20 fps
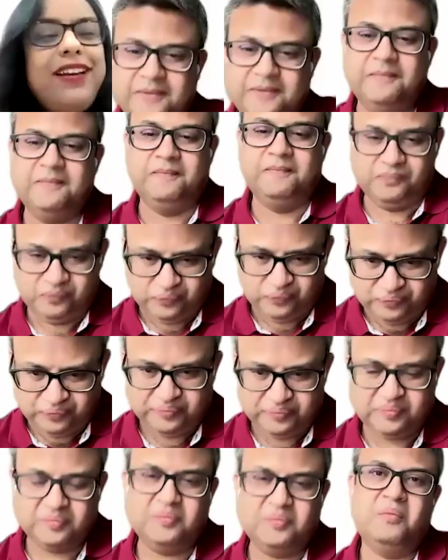exposed
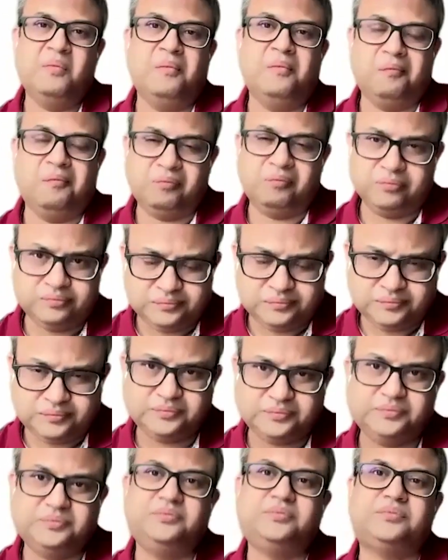outside.
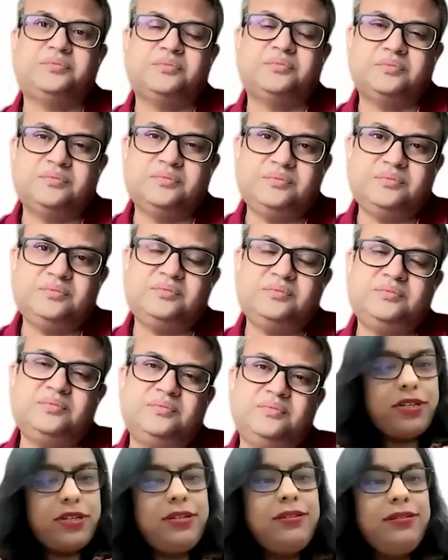How do you
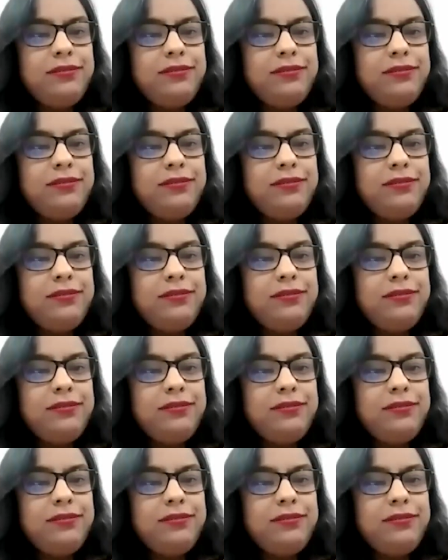report?